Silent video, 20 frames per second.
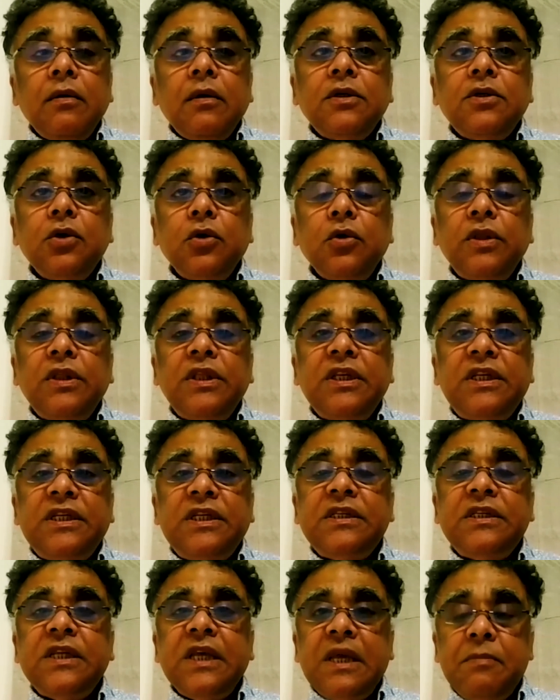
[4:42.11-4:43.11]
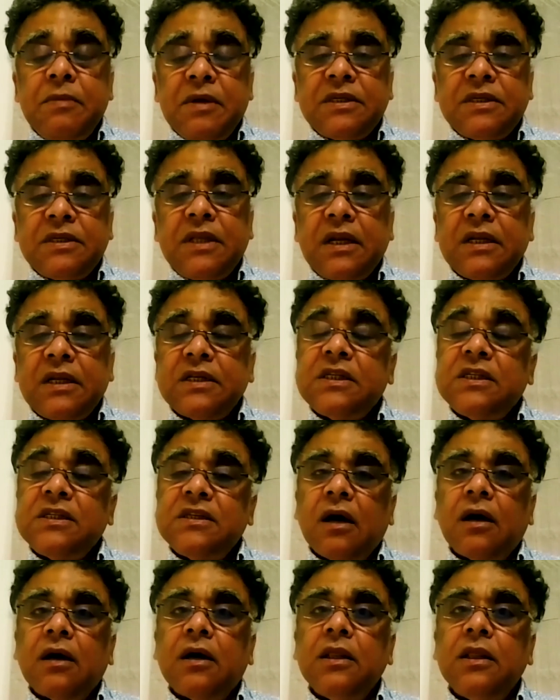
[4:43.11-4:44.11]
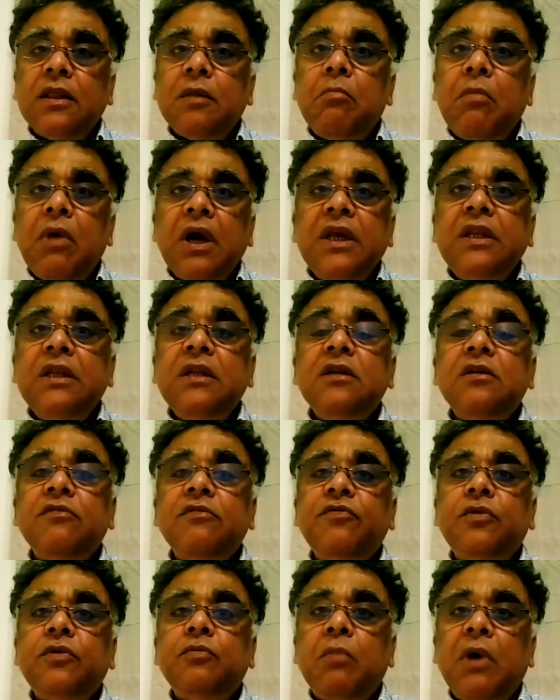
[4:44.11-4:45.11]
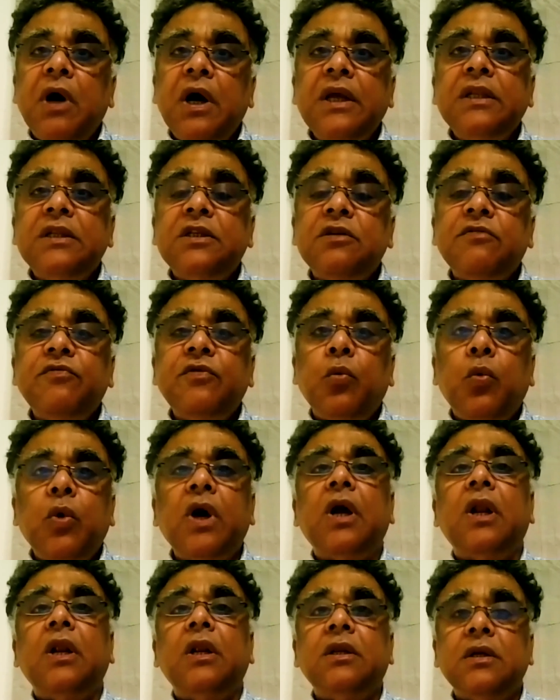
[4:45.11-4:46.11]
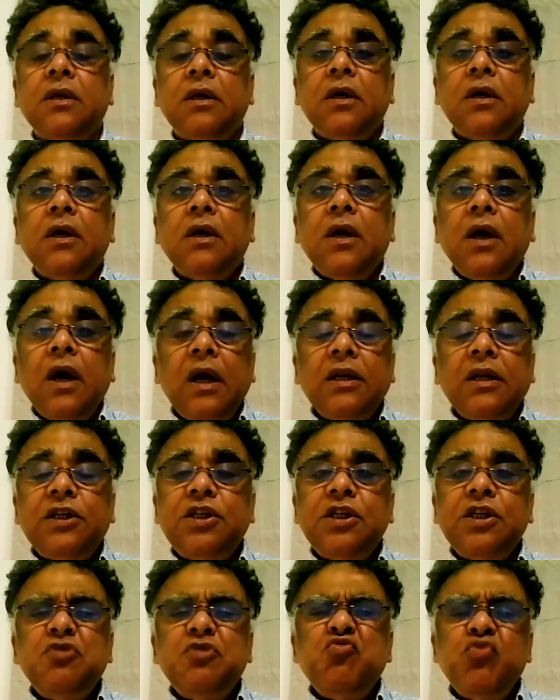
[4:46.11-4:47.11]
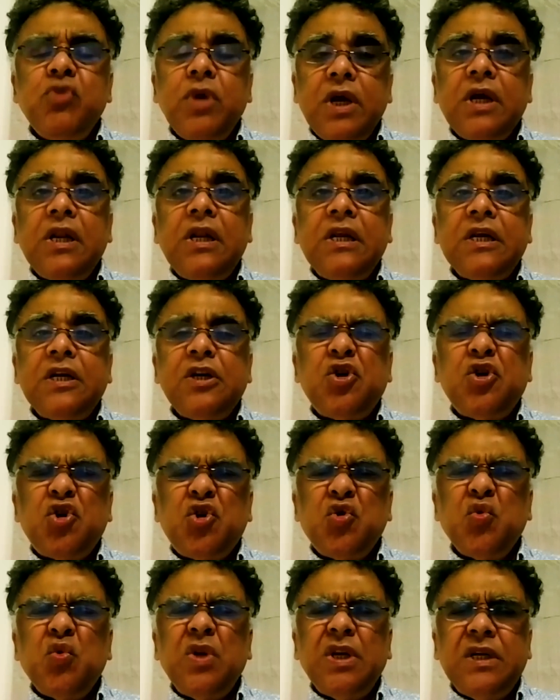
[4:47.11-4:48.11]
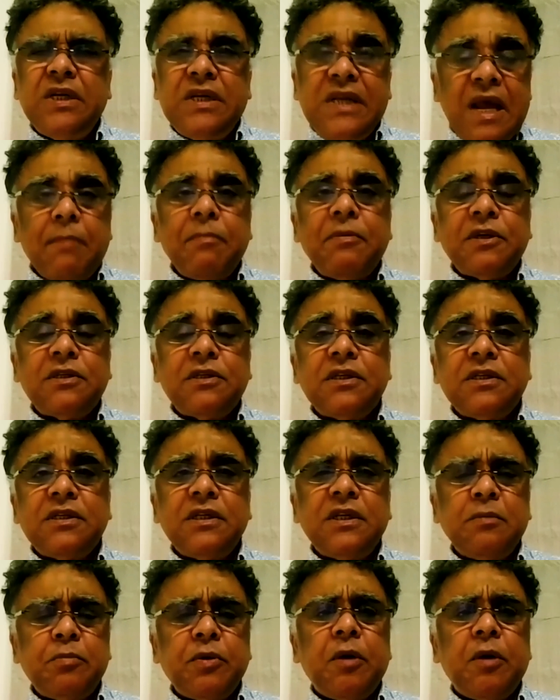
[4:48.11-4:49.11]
So this is the image that has stuck in the minds of the world. And she really and truly damaged the city